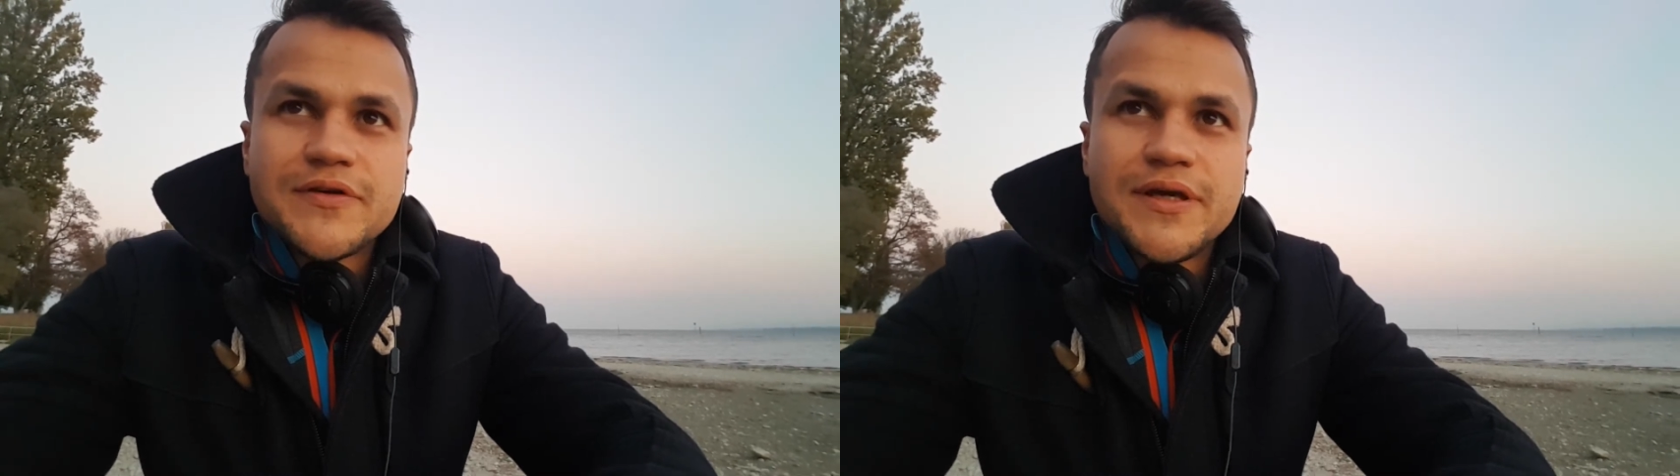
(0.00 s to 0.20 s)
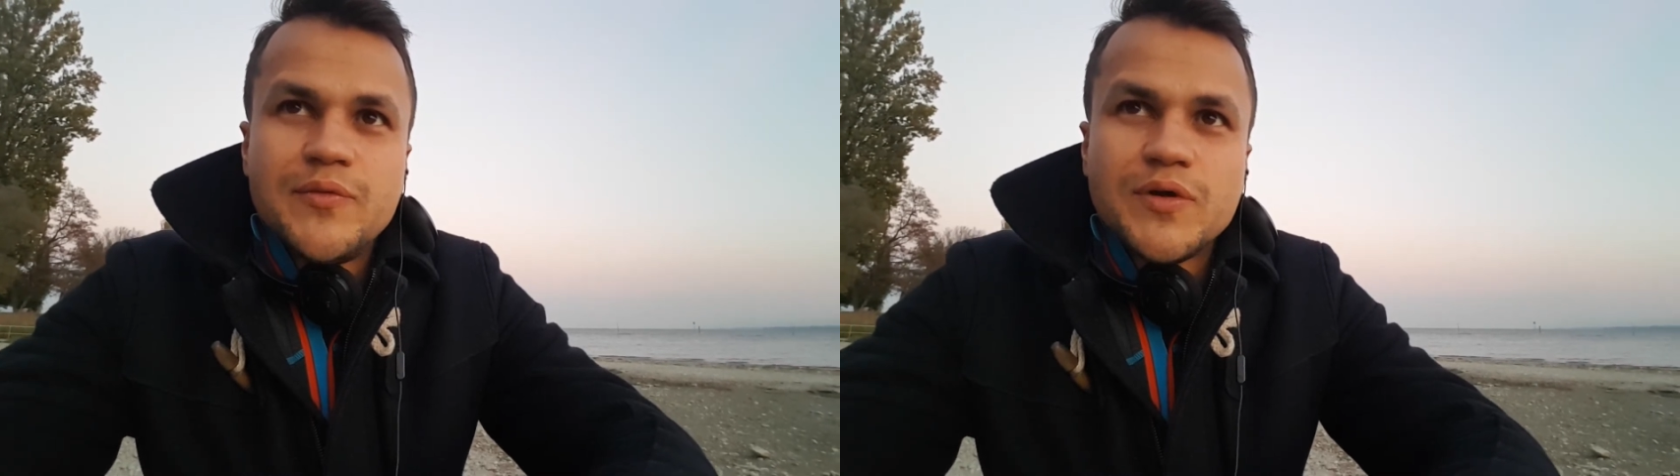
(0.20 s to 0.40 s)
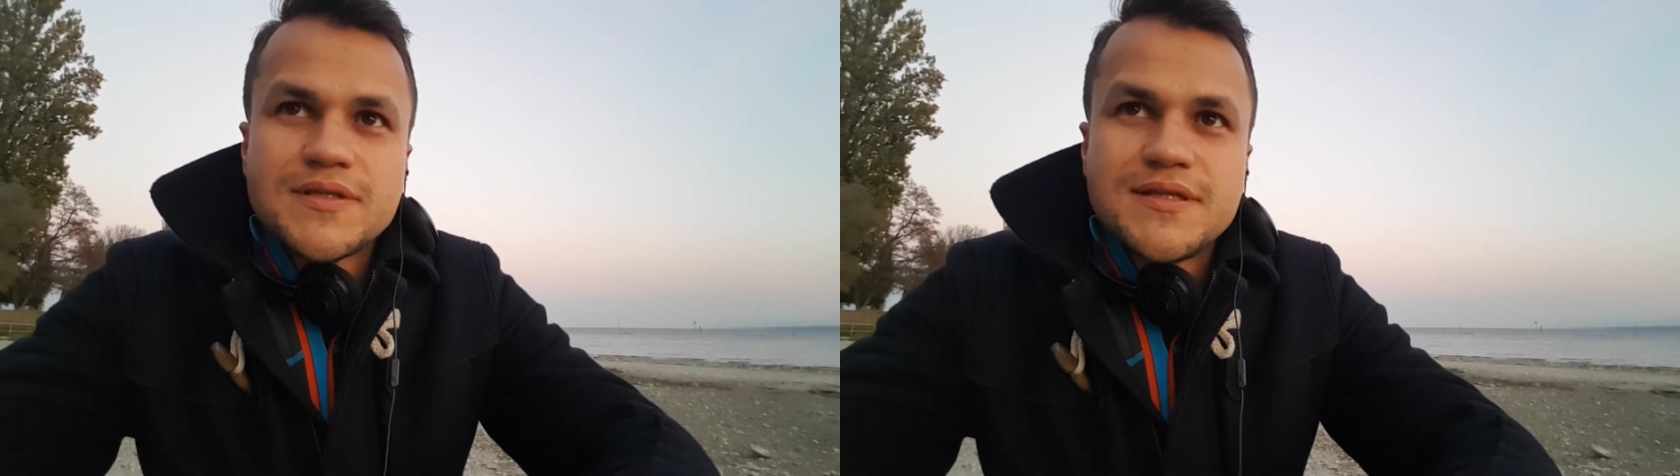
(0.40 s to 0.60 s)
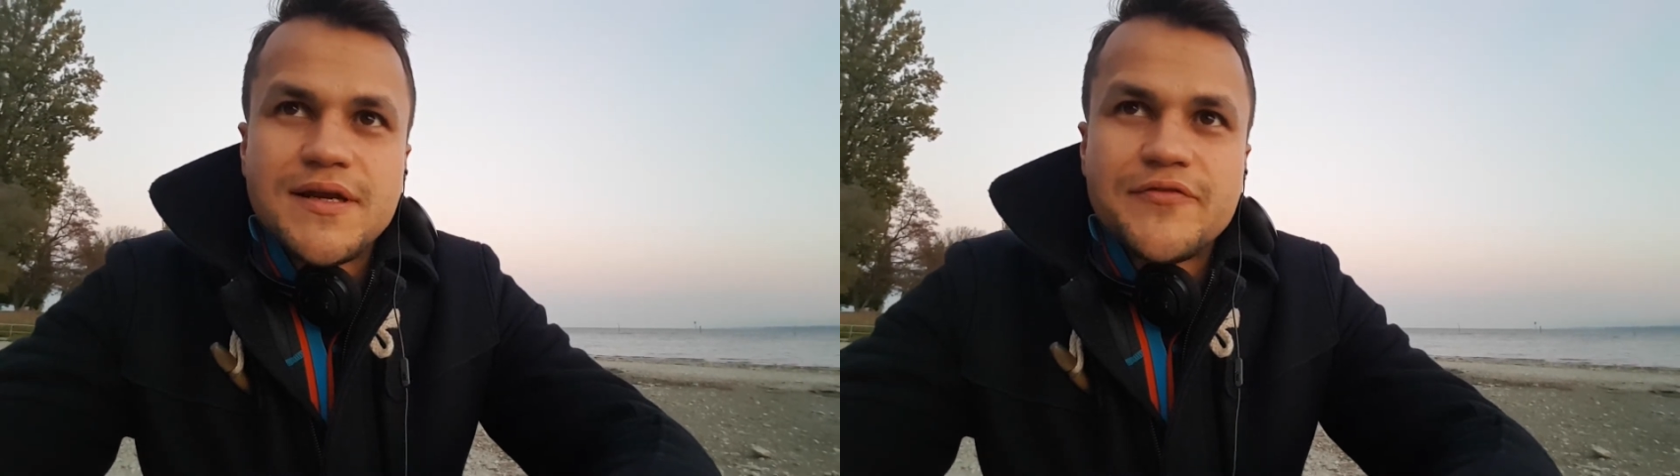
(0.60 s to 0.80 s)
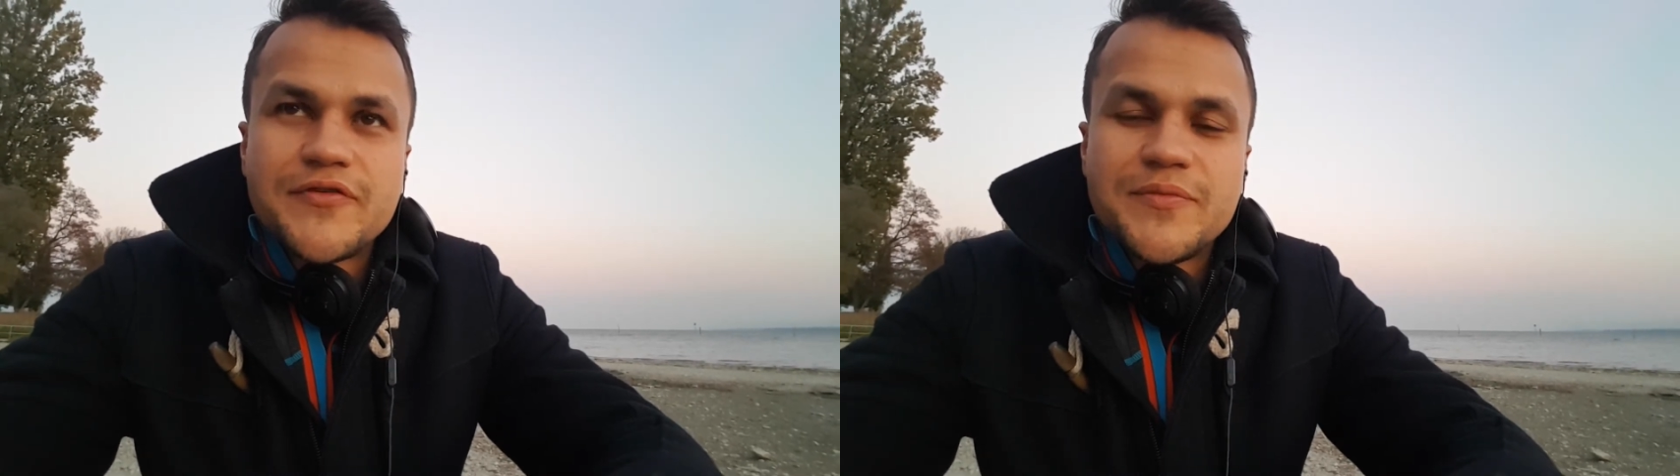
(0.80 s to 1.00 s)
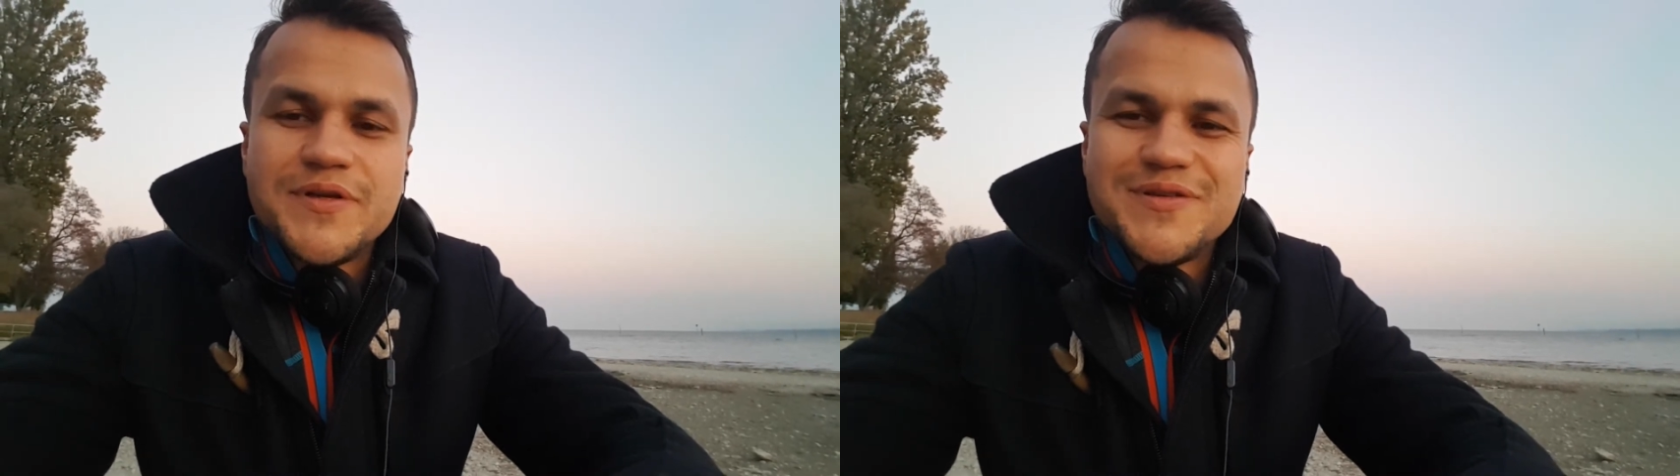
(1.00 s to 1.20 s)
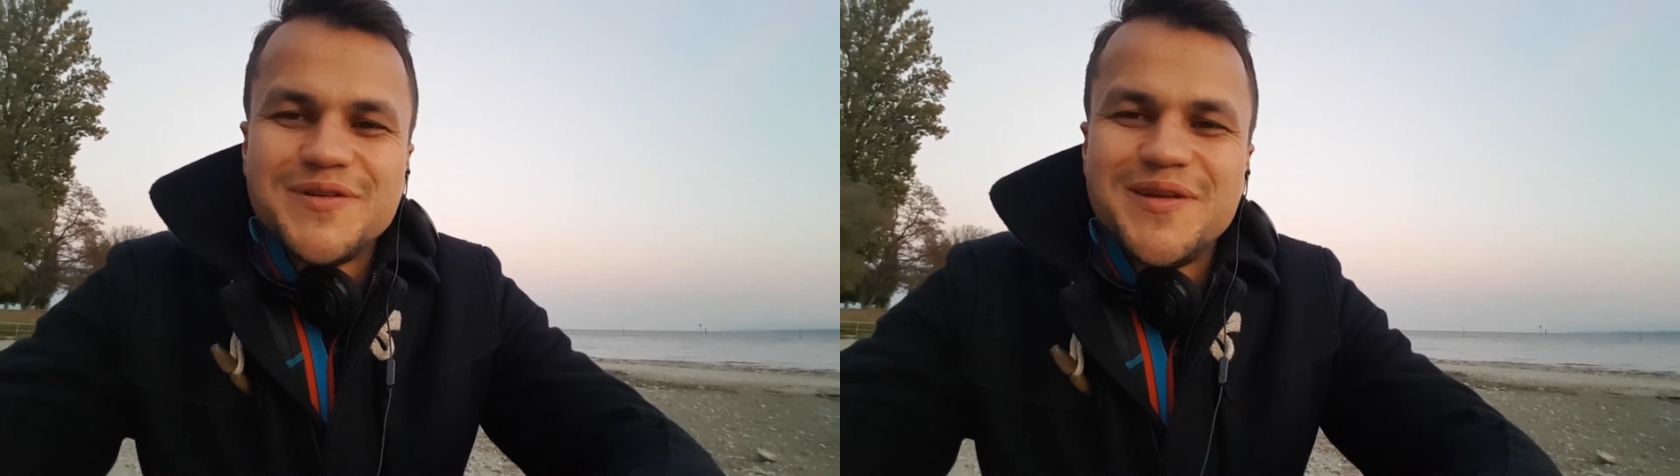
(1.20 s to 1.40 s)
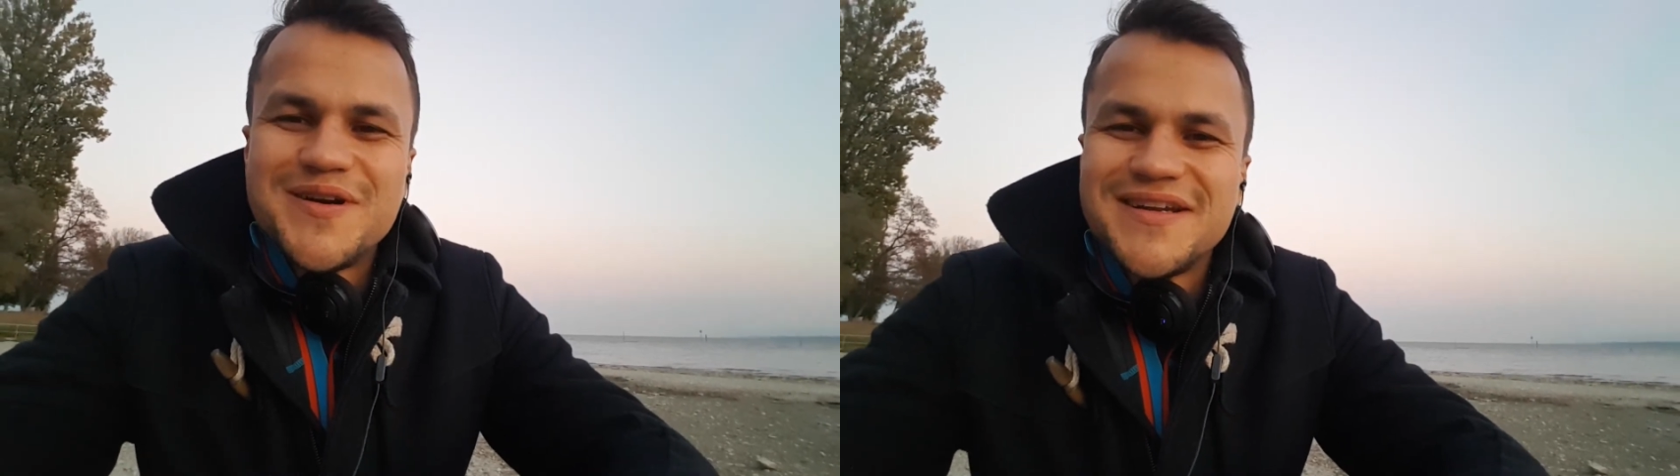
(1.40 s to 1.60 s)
okay, what's there for me to learn